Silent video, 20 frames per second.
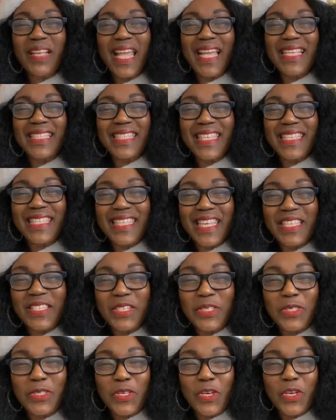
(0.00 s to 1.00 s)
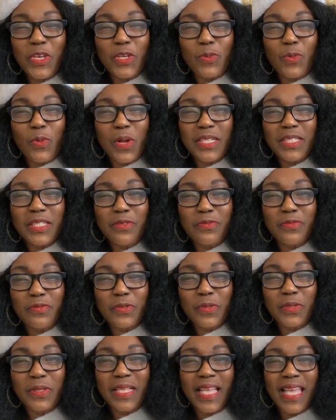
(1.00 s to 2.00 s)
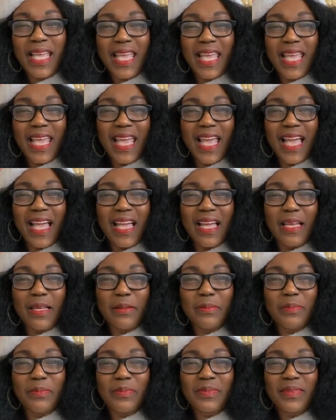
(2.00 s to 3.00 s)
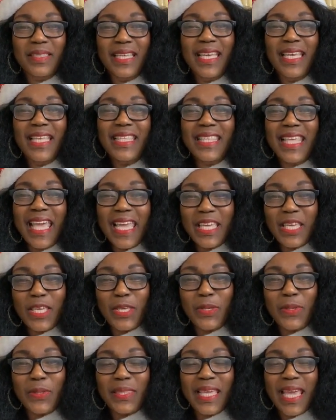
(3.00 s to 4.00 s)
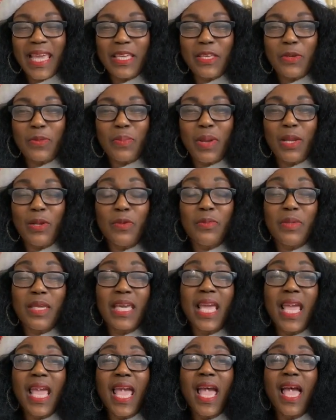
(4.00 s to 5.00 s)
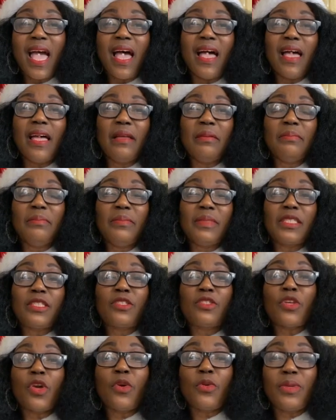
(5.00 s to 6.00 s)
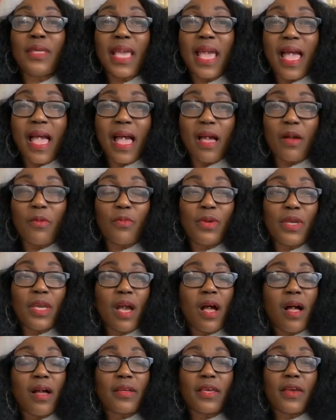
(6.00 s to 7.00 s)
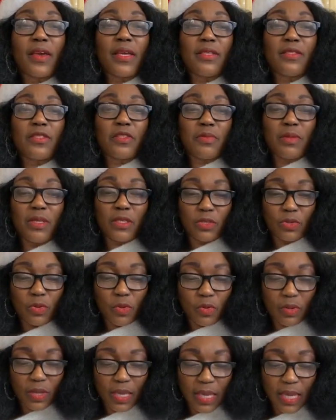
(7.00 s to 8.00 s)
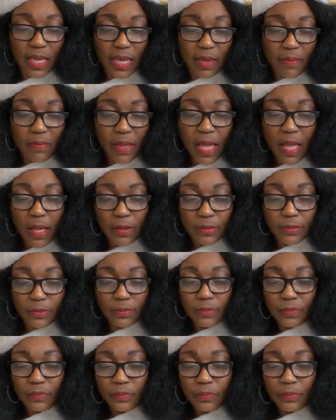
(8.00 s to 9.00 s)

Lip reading: Esther says she's good, wonderful. Thank you, Pelumi. So yeah, we are going to be talking about